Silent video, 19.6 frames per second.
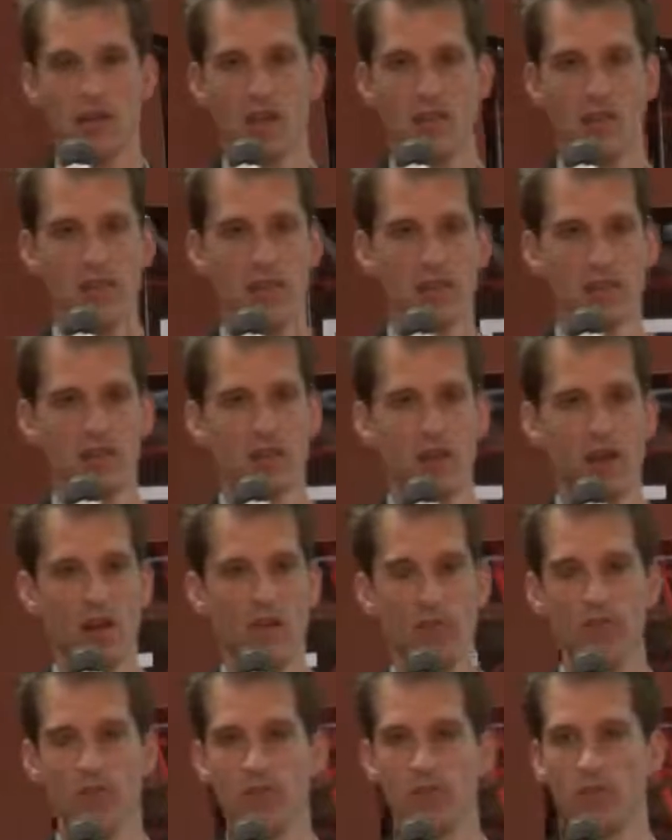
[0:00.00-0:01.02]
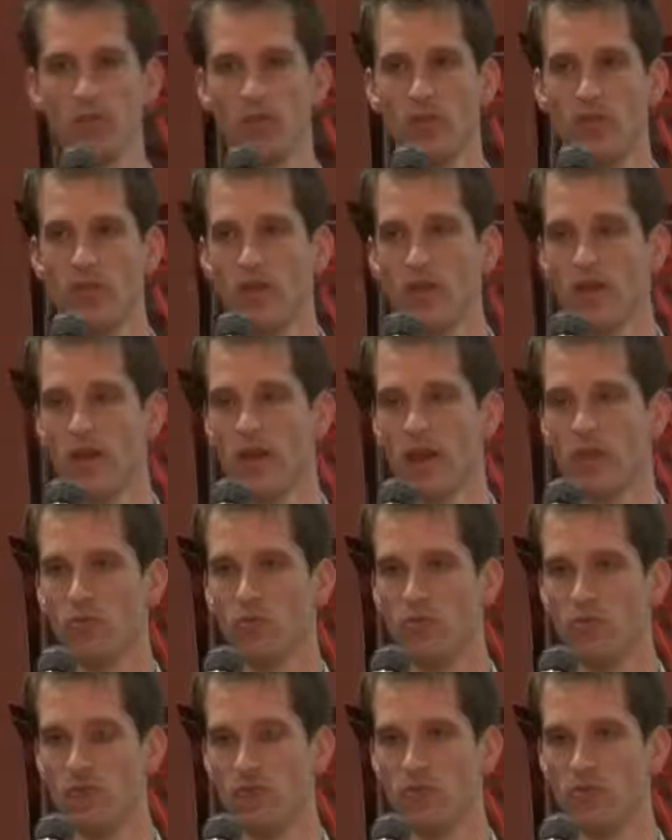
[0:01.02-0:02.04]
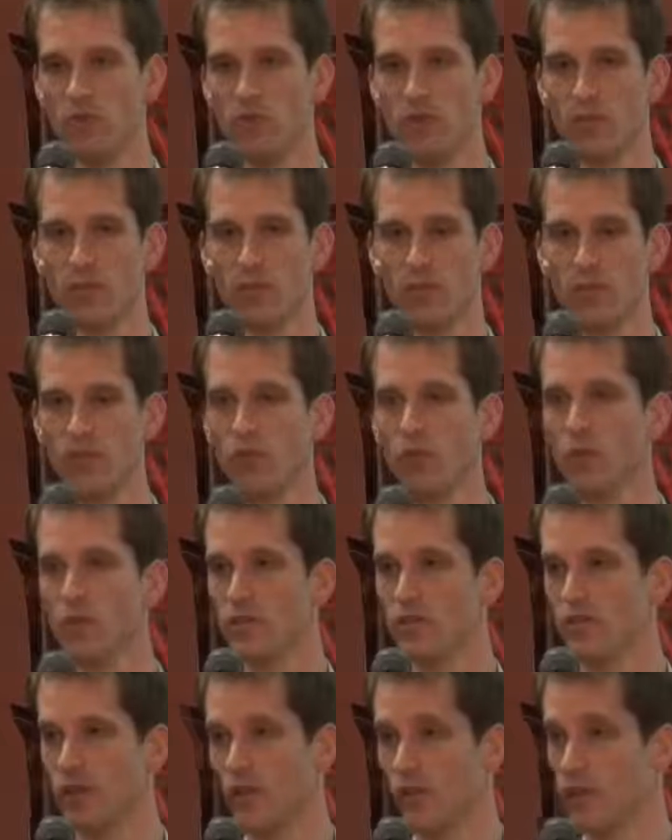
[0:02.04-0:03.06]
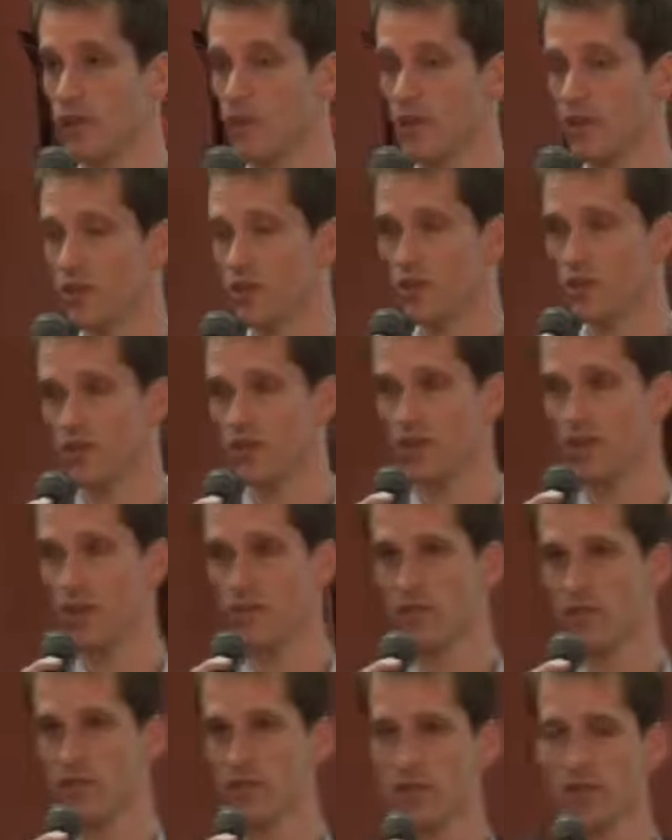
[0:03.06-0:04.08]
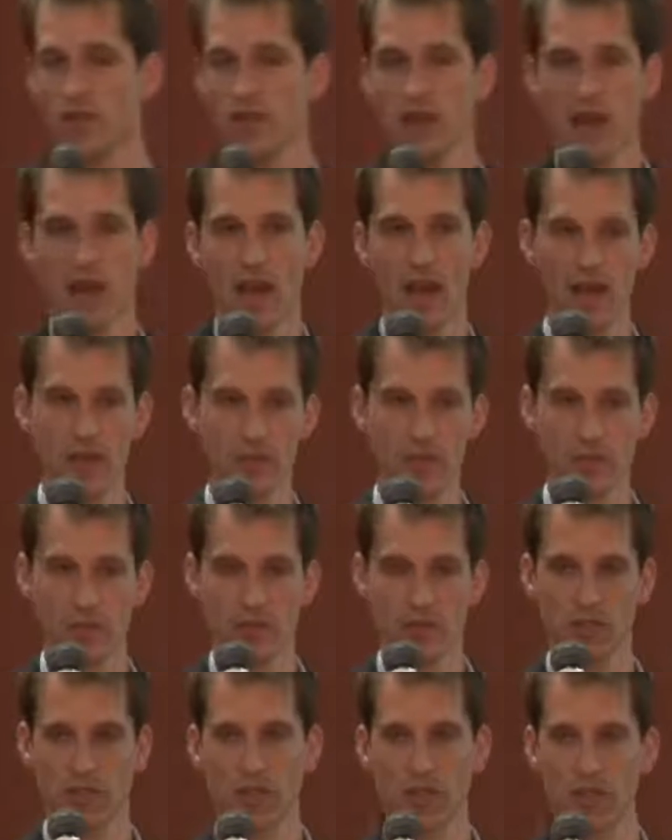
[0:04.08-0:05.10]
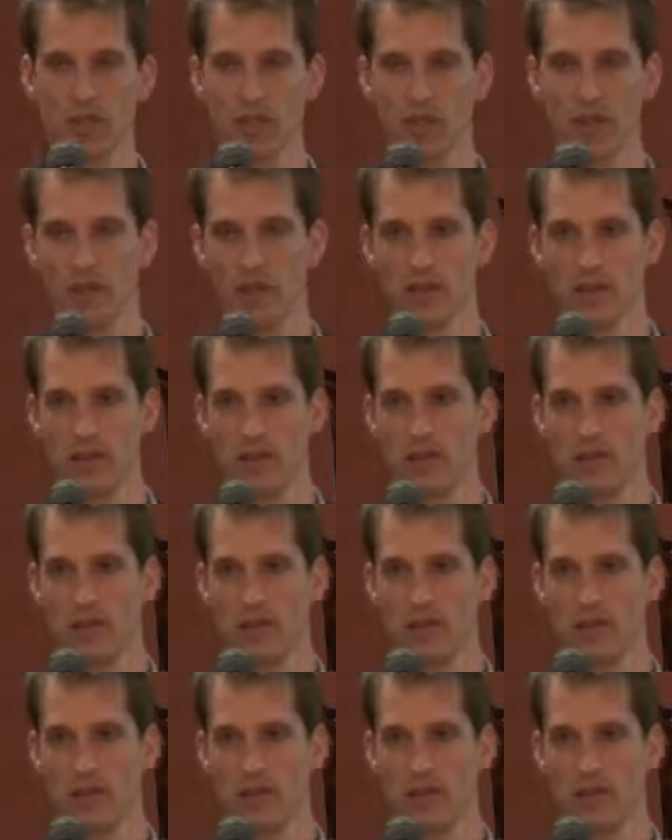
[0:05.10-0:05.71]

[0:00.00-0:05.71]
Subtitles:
and meant to help people that will be doing performance verifications of savings have a certificate